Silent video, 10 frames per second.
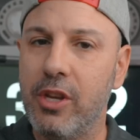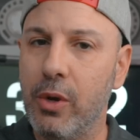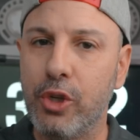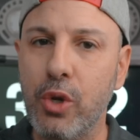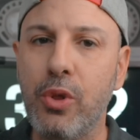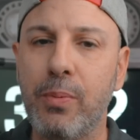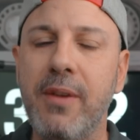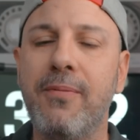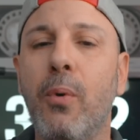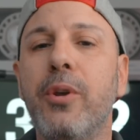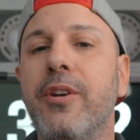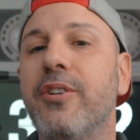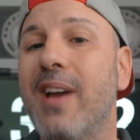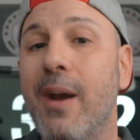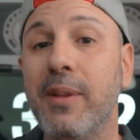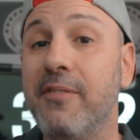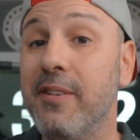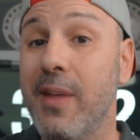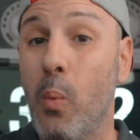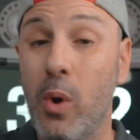you know, two, three, four years, I really feel
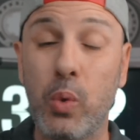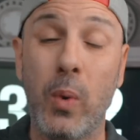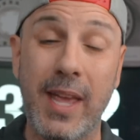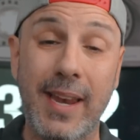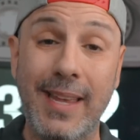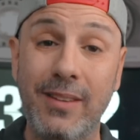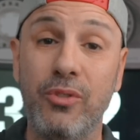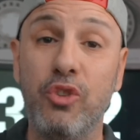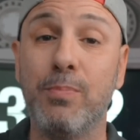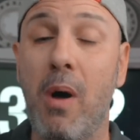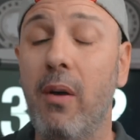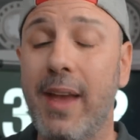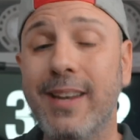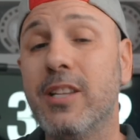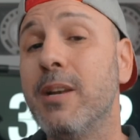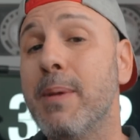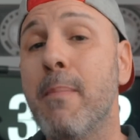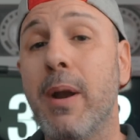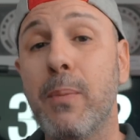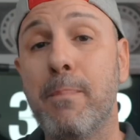that 128 is too small and it's gonna be
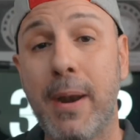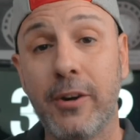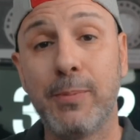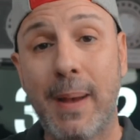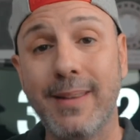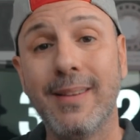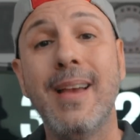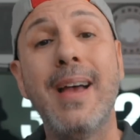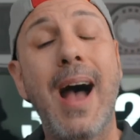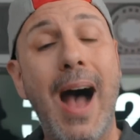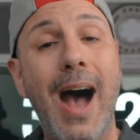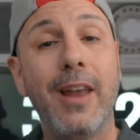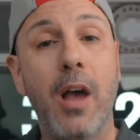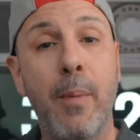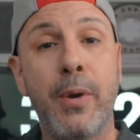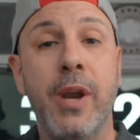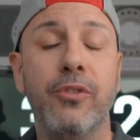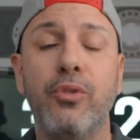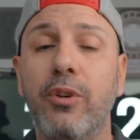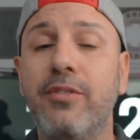money better spent on upgrading the
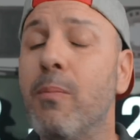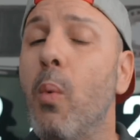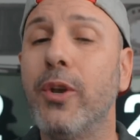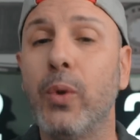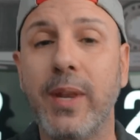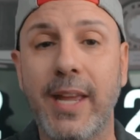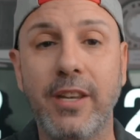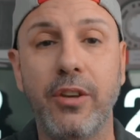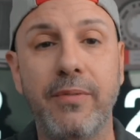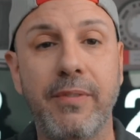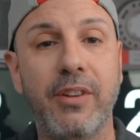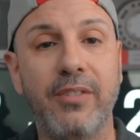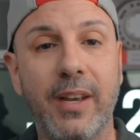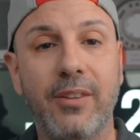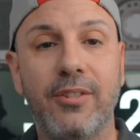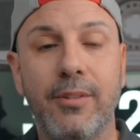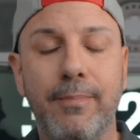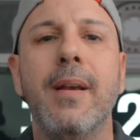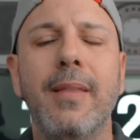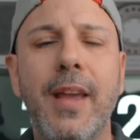storage from 128 to 256.
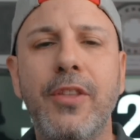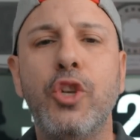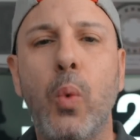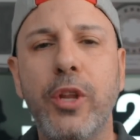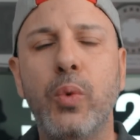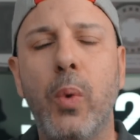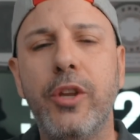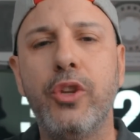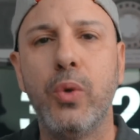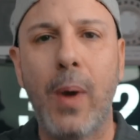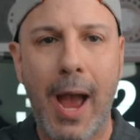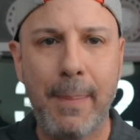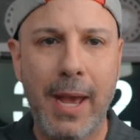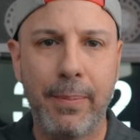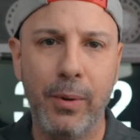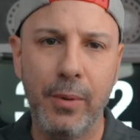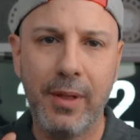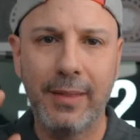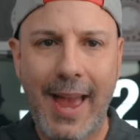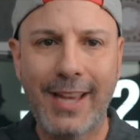Like the 2022 iPad Pro, the
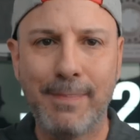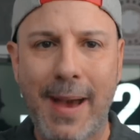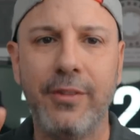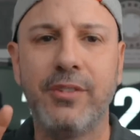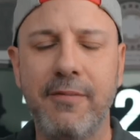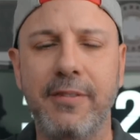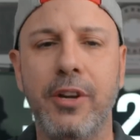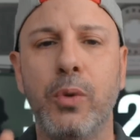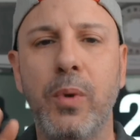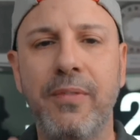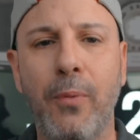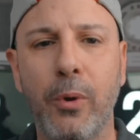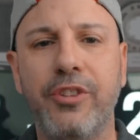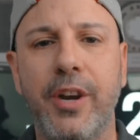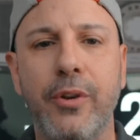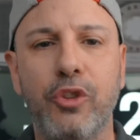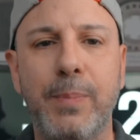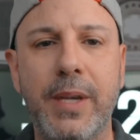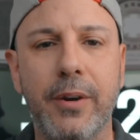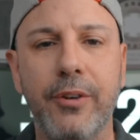last model is configured with four stereo
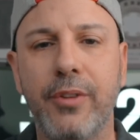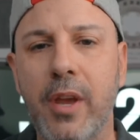speakers.